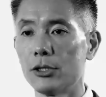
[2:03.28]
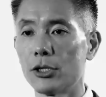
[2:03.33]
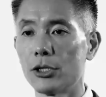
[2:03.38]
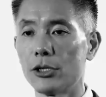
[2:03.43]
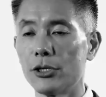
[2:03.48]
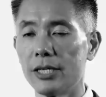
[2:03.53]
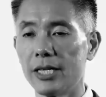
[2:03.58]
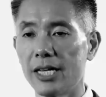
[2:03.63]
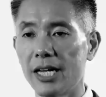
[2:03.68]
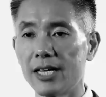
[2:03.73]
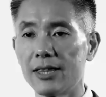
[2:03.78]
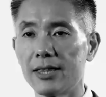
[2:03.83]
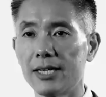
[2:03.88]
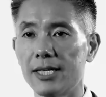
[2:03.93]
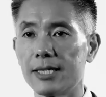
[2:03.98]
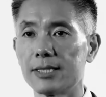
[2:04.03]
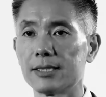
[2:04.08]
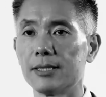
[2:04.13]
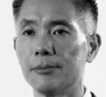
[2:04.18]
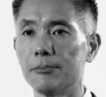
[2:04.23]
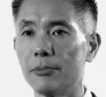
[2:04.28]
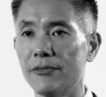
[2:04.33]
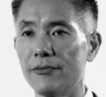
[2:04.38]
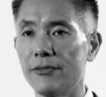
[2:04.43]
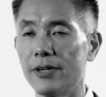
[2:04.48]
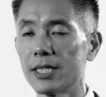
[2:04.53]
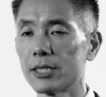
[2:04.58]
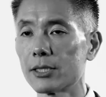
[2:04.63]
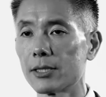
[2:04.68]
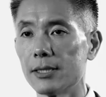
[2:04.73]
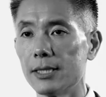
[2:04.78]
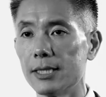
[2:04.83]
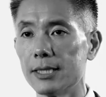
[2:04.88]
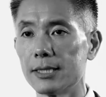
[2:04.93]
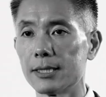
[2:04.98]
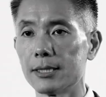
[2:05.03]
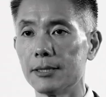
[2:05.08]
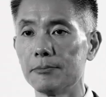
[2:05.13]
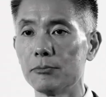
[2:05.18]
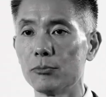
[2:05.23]
not only ethics and
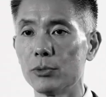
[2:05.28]
professionalism,